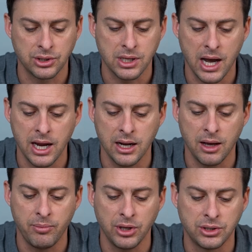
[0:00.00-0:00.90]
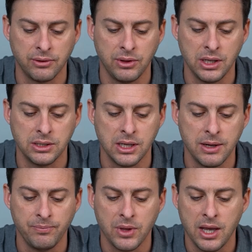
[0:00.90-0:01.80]
just hide a bunch of these
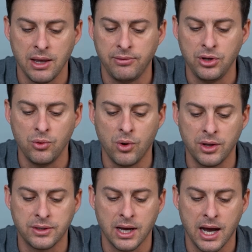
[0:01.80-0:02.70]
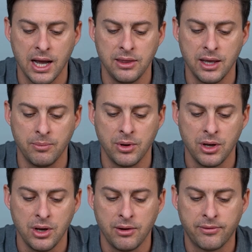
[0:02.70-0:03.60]
if you want to hide them
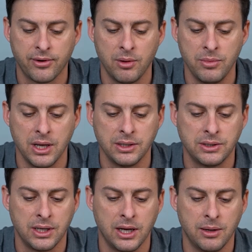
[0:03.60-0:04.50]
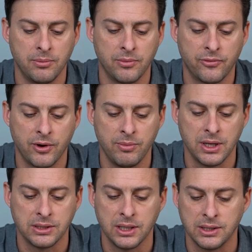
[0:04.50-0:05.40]
from this, um, from
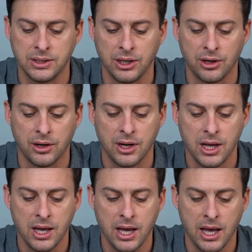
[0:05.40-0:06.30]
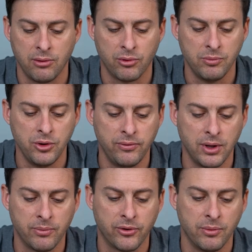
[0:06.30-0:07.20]
this list here and remove
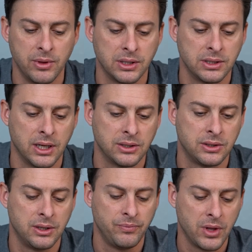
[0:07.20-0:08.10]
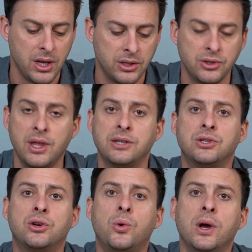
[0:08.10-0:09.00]
them from this list. So that's
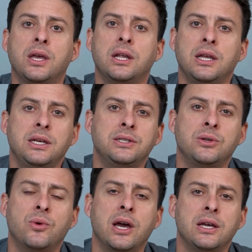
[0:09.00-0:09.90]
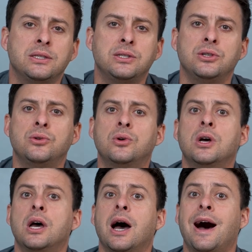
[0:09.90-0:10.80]
a quick and easy way to
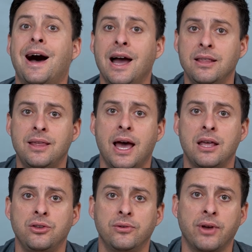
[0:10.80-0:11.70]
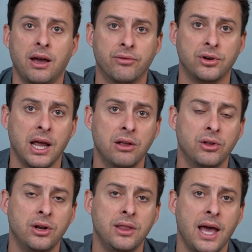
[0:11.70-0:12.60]
hide that you've ever
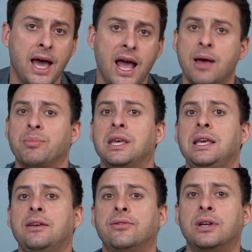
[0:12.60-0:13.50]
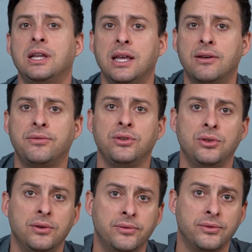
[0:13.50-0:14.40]
downloaded that app. Even if
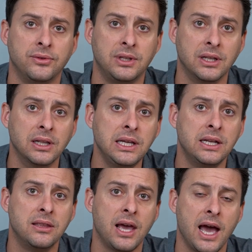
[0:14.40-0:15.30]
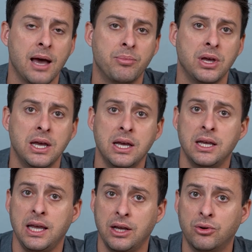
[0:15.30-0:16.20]
you've deleted the app,
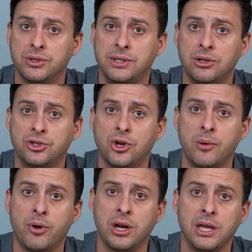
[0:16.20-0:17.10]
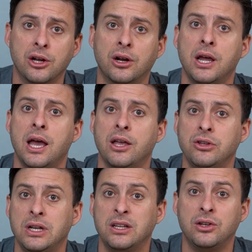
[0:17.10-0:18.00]
it will still show up on here and
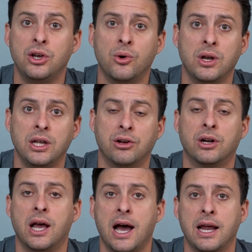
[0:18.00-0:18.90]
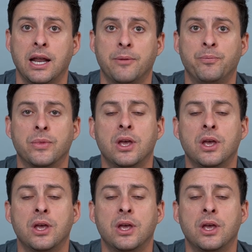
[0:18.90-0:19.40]
you need to go in here and hide it.